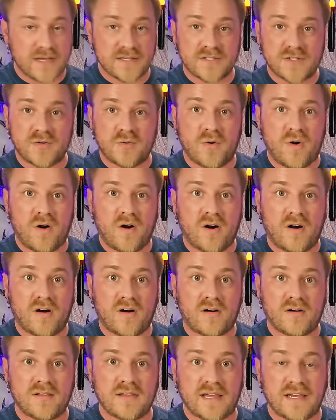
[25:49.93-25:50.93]
as you
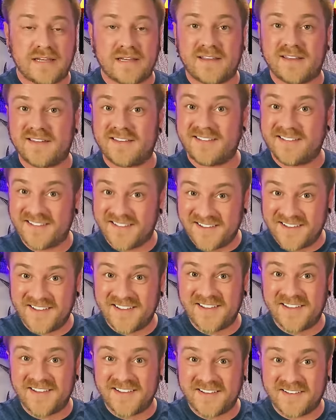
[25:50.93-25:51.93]
are letting
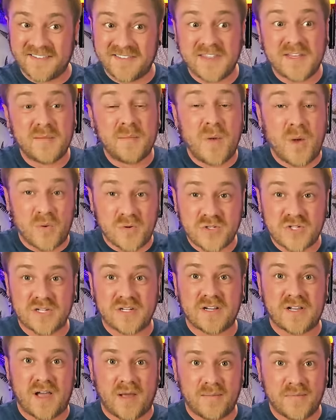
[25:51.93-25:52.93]
the
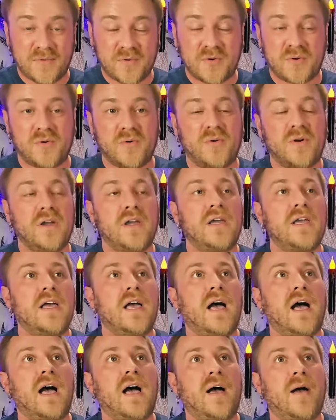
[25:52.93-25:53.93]
emotion come through.
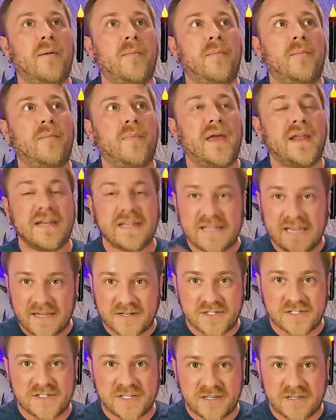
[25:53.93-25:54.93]
And
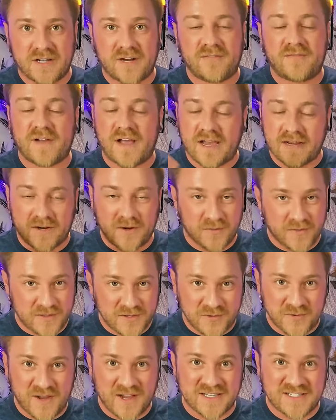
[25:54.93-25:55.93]
again, just to clarify, I know
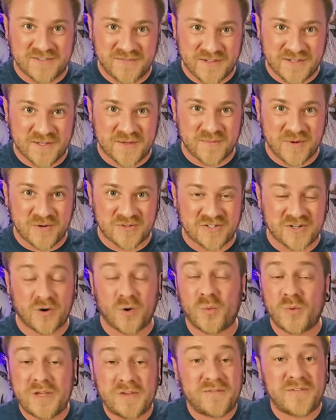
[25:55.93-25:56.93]
that you guys feel emotion,
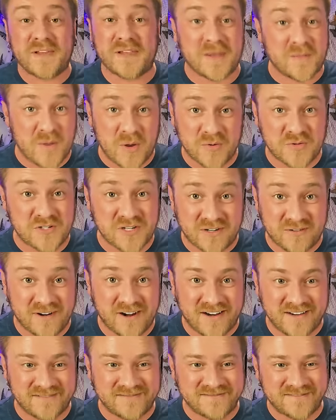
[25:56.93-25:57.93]
or we feel emotion,
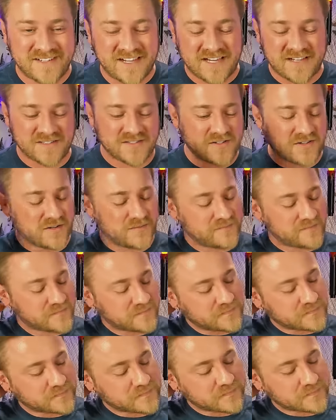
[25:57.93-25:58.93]
right, Cancer?
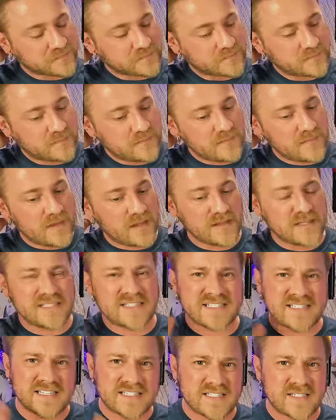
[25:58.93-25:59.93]

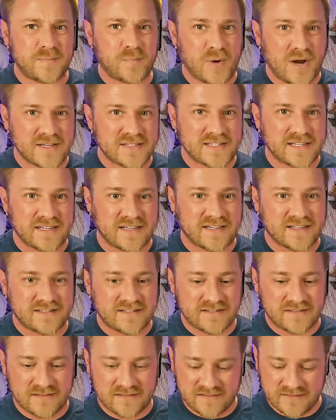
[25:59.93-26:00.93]
This is expressing
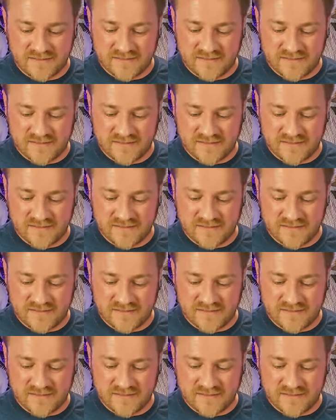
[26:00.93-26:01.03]
it,